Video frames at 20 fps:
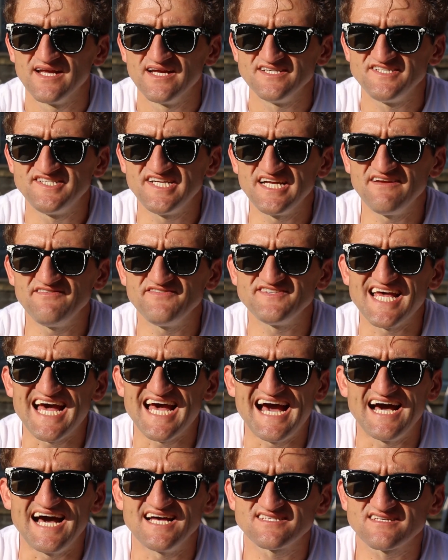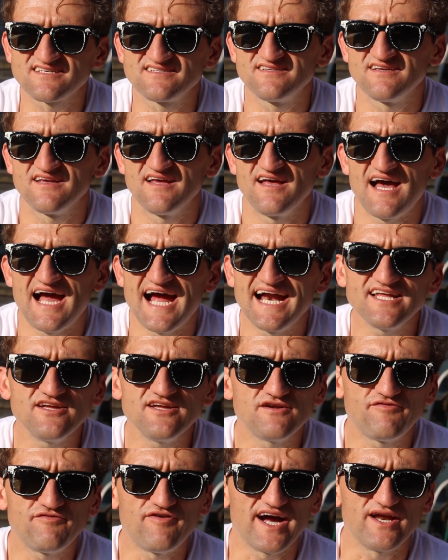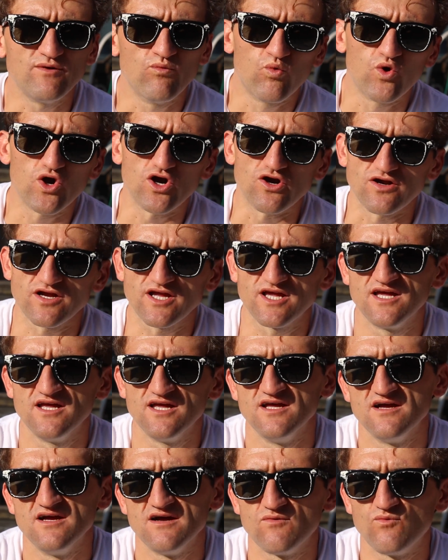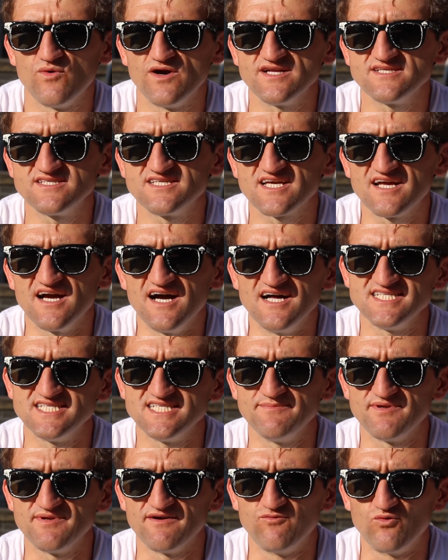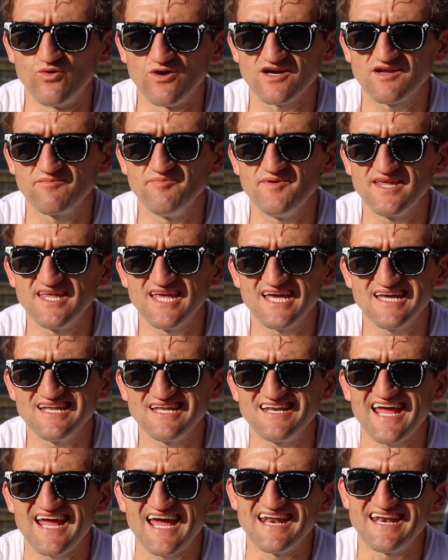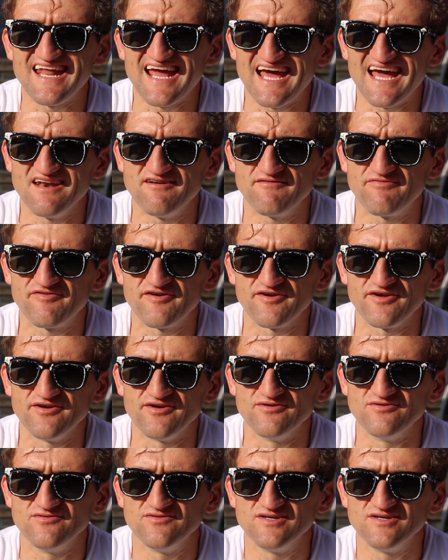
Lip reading: Jeeves asks, how do you define work? Where does the concept of work begin and end for you?